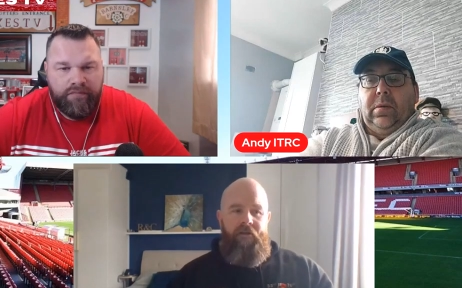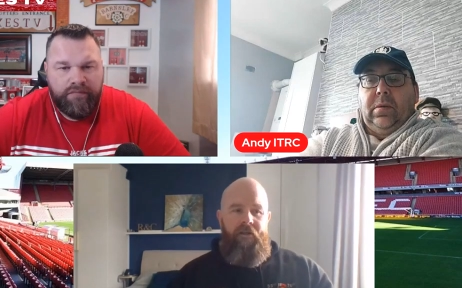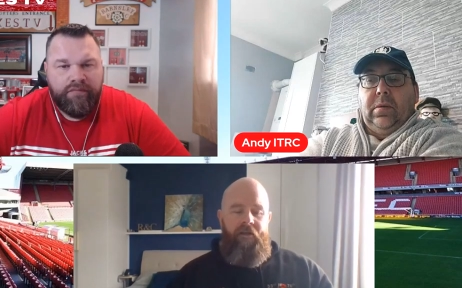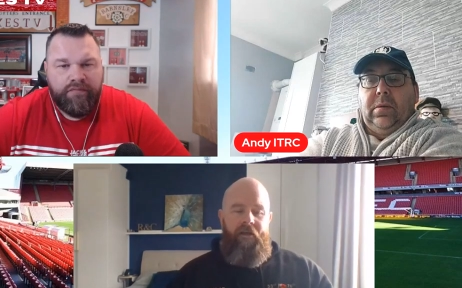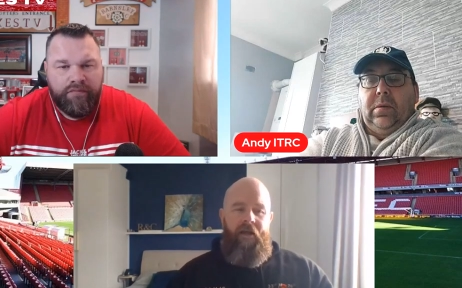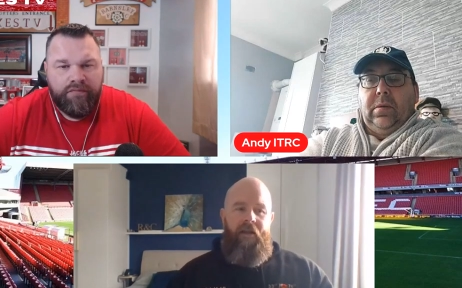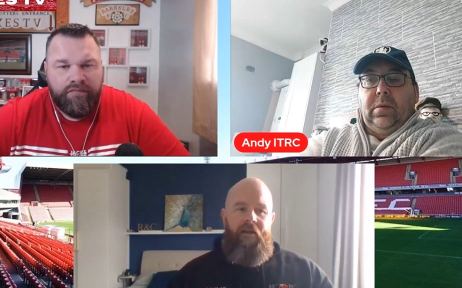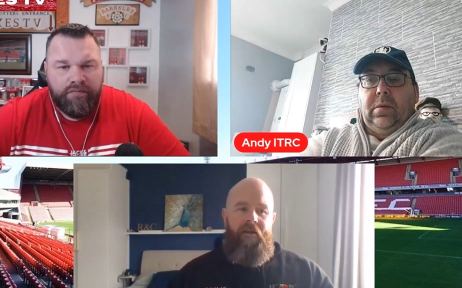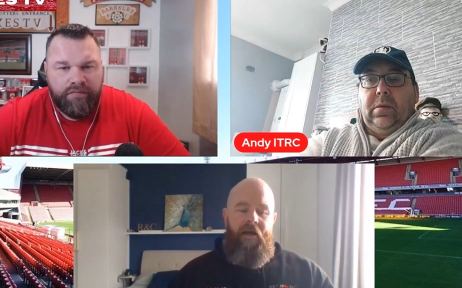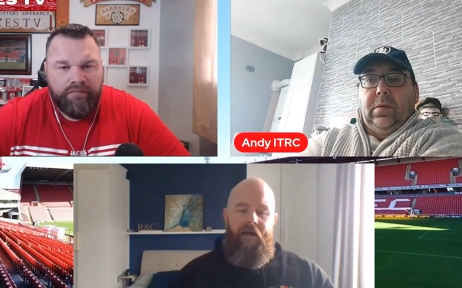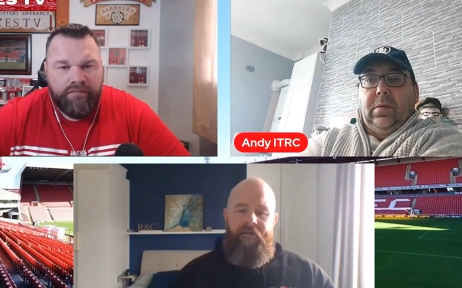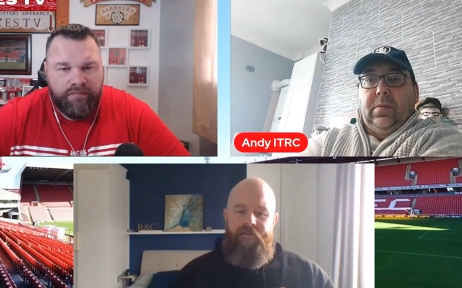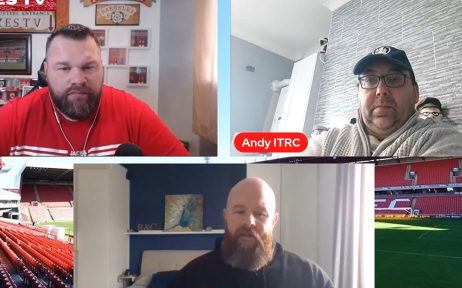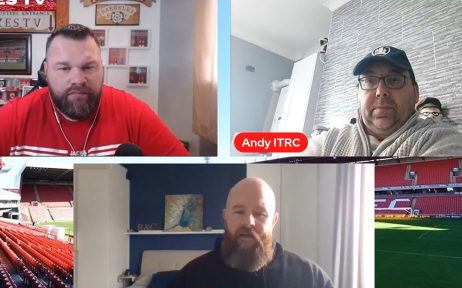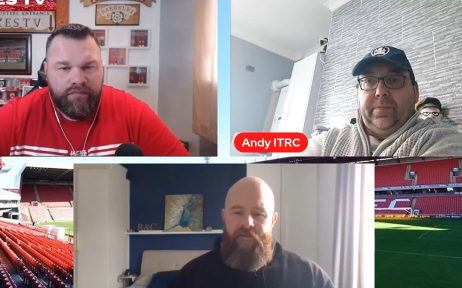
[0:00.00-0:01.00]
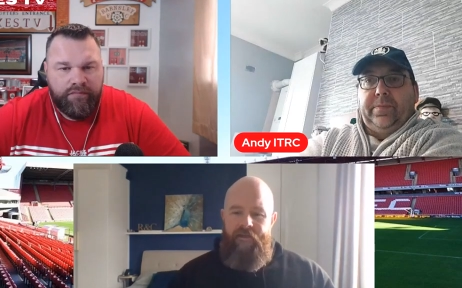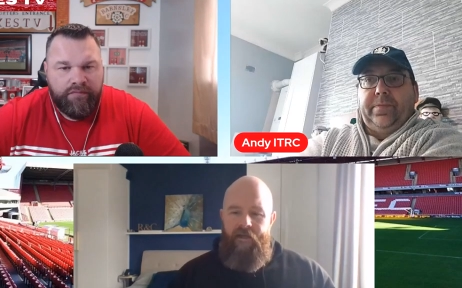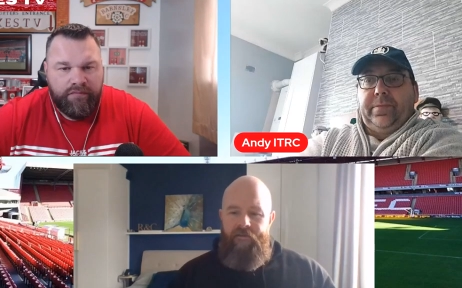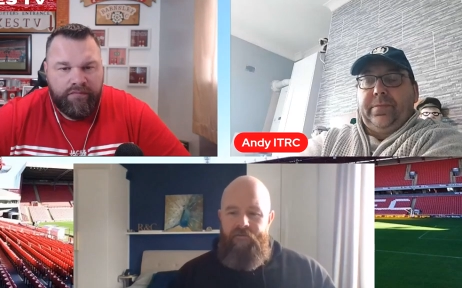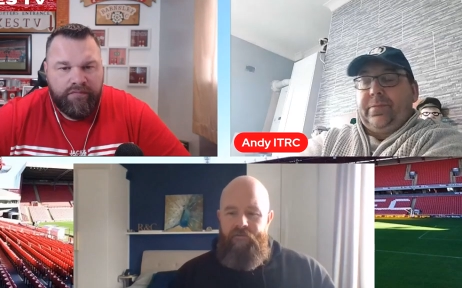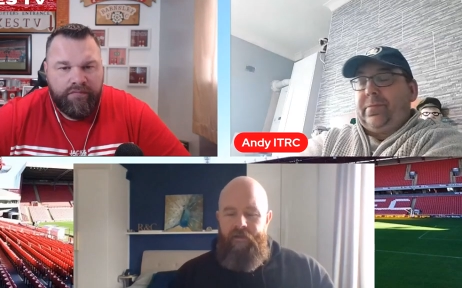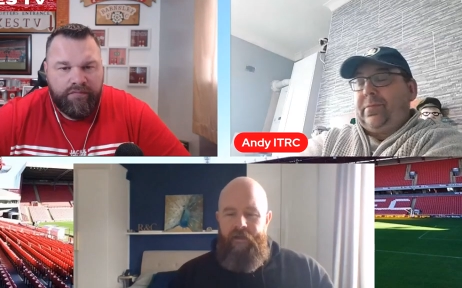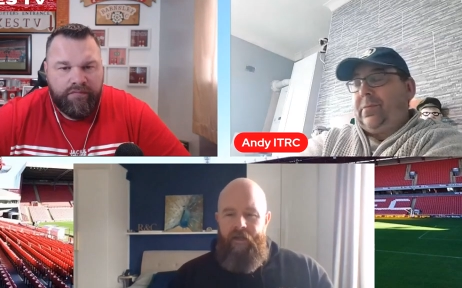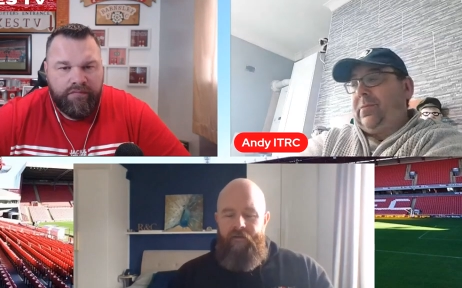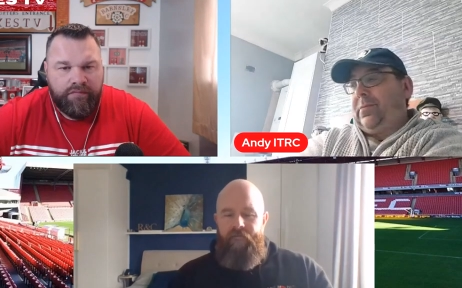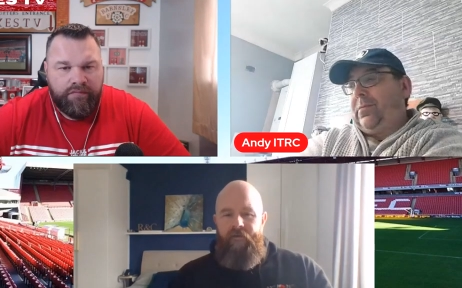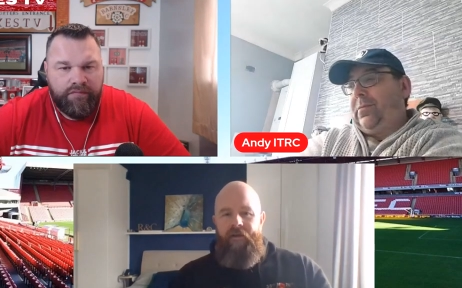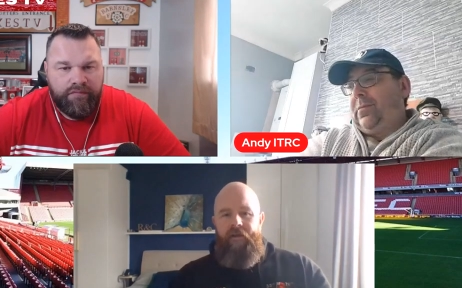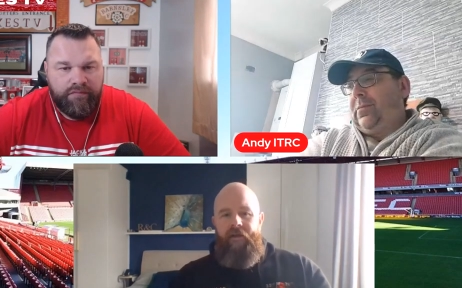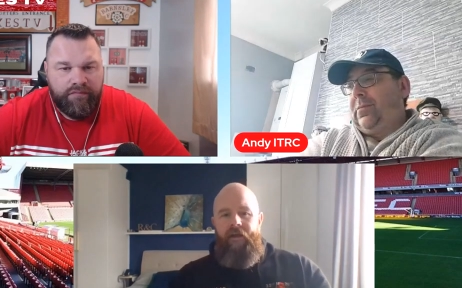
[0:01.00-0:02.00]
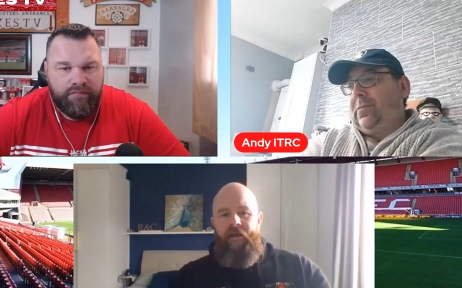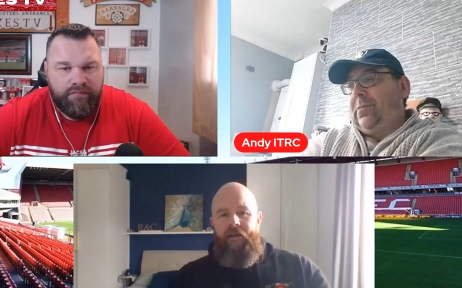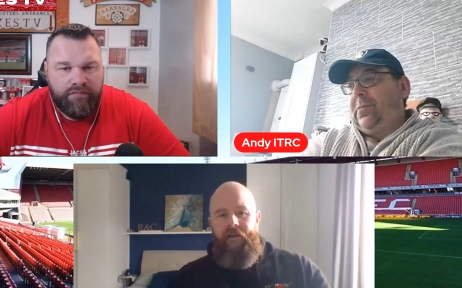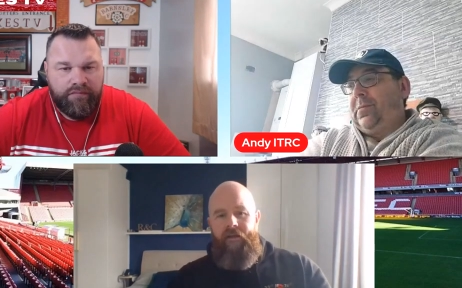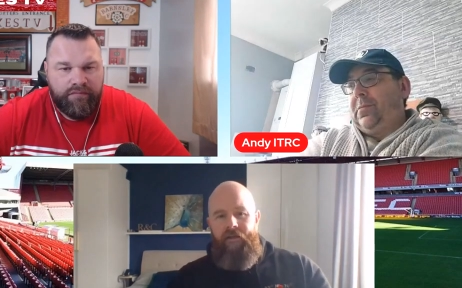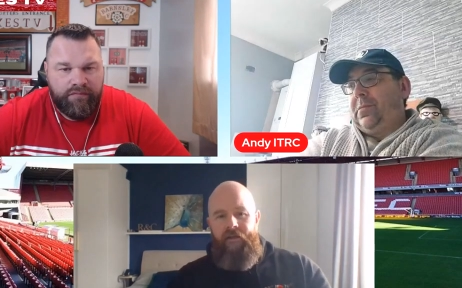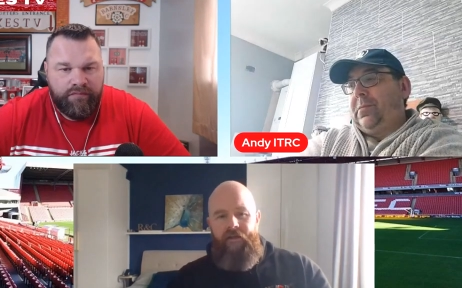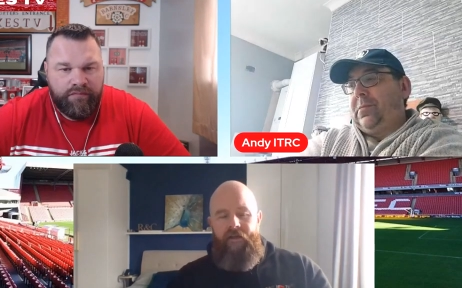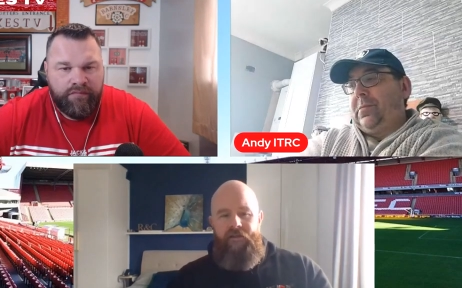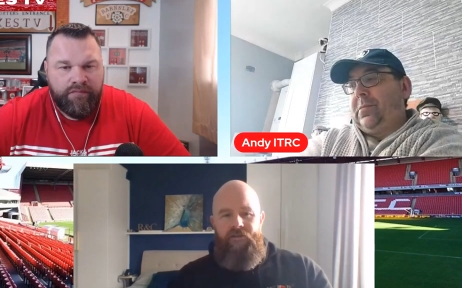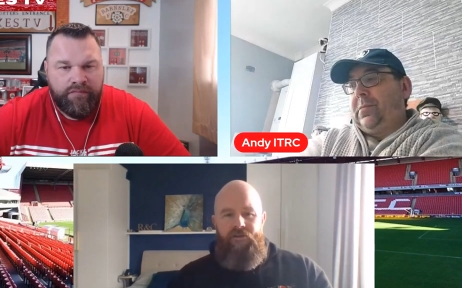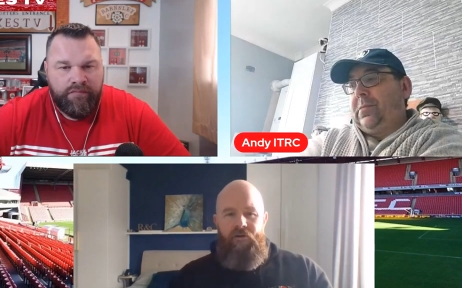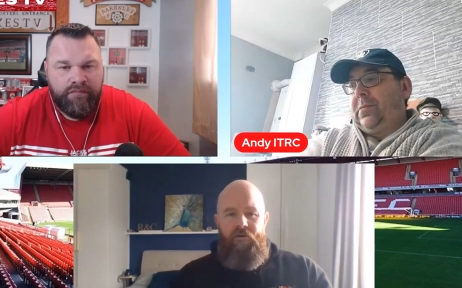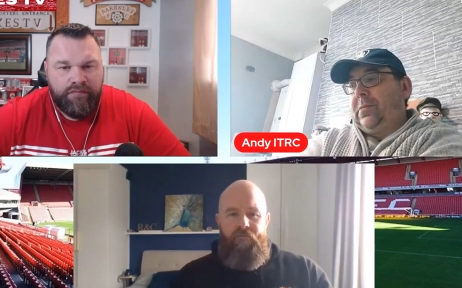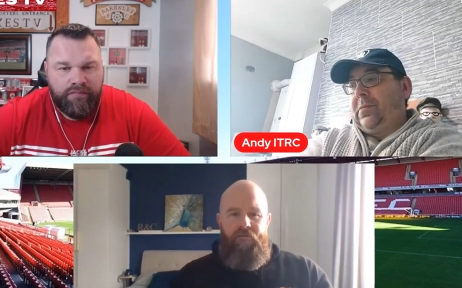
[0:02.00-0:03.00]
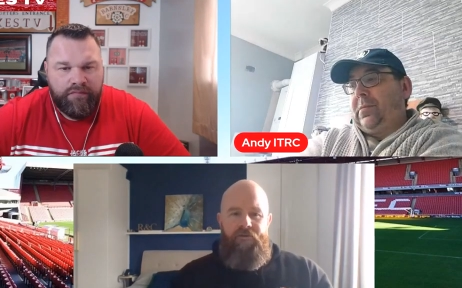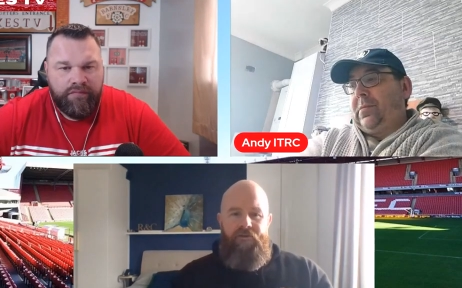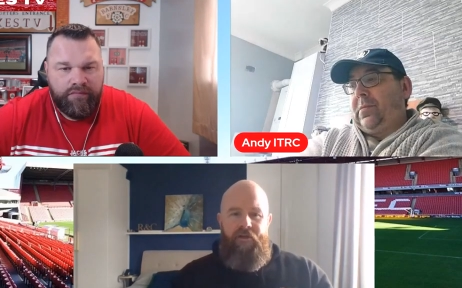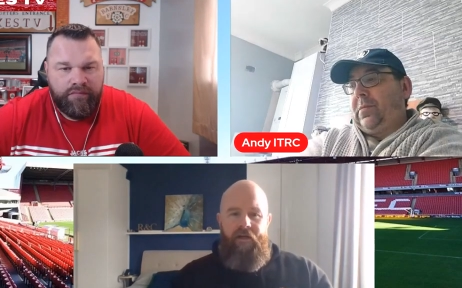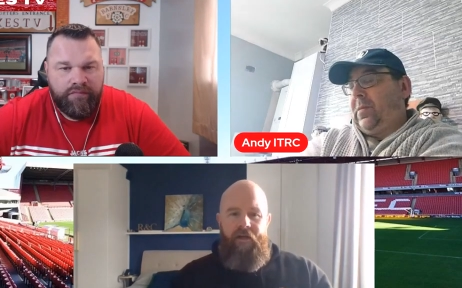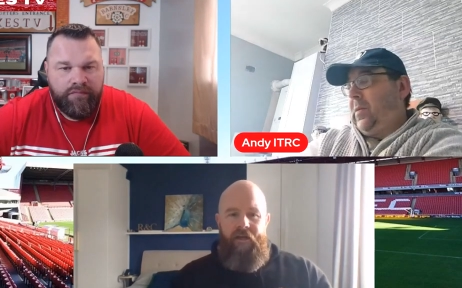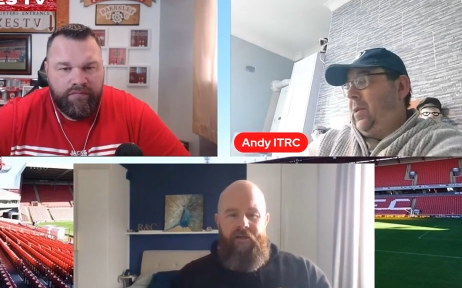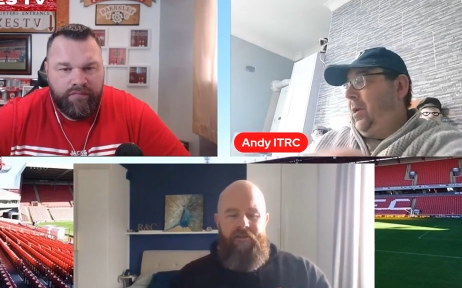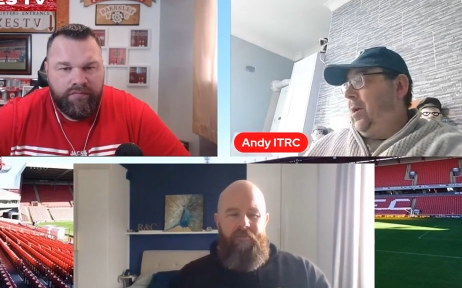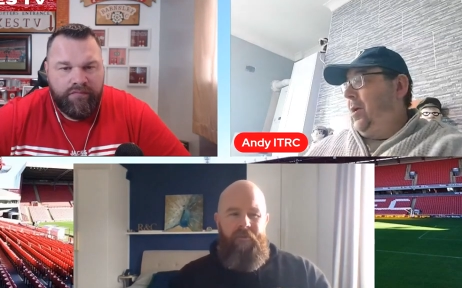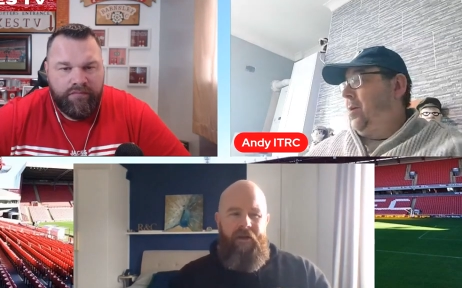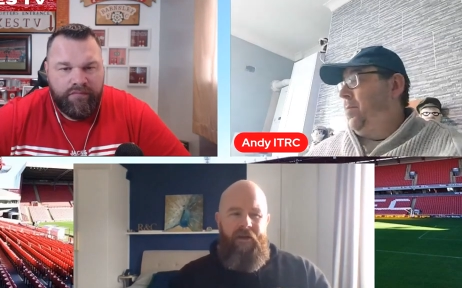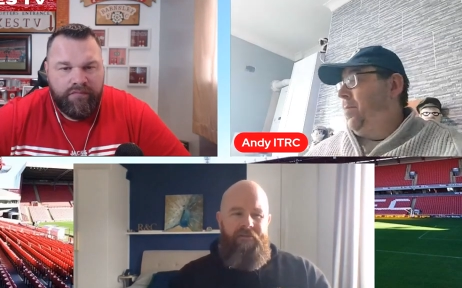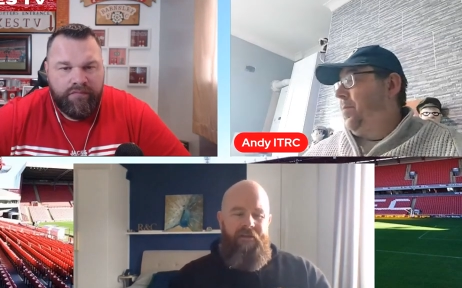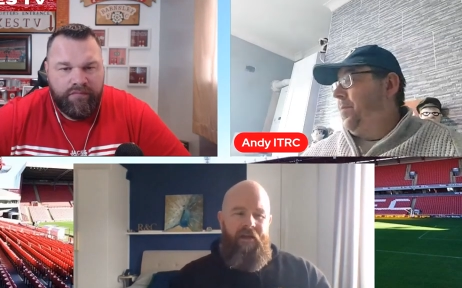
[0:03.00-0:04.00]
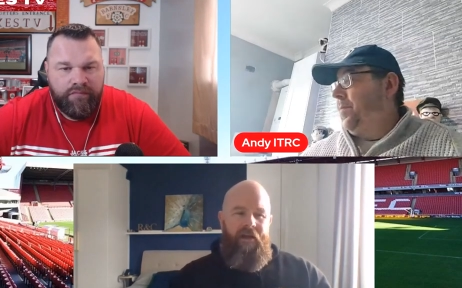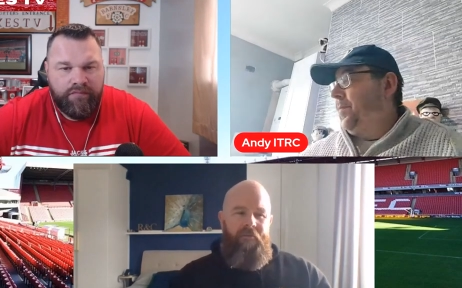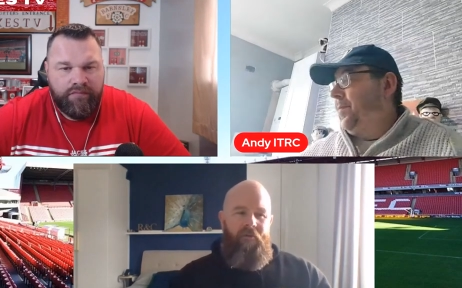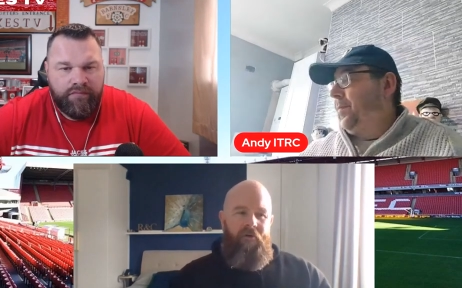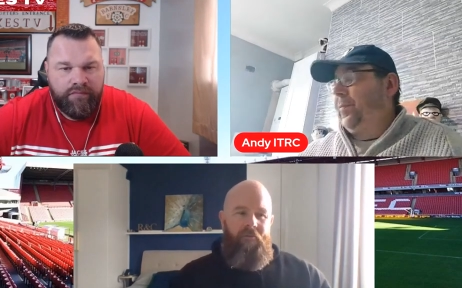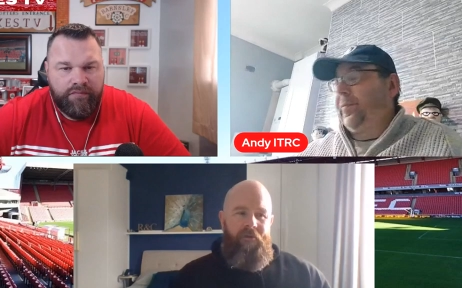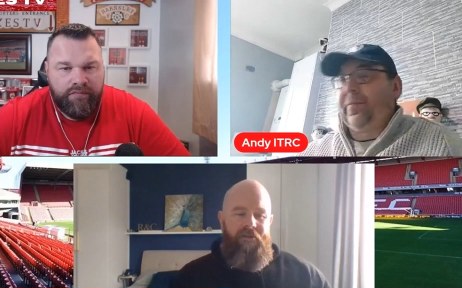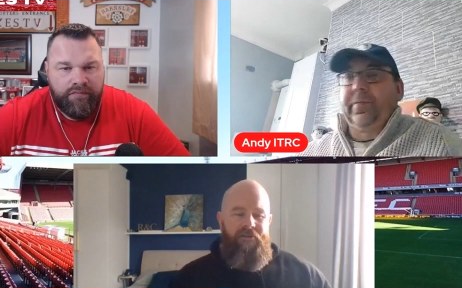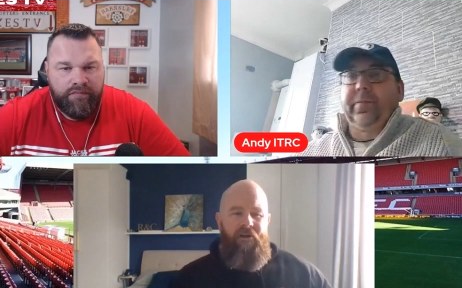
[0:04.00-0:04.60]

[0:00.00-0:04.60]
Speaker 1: And they get it 99 times under, get a free kick, and it, mm. it's hmm. so frustrating because yeah. it breaks game up. And it's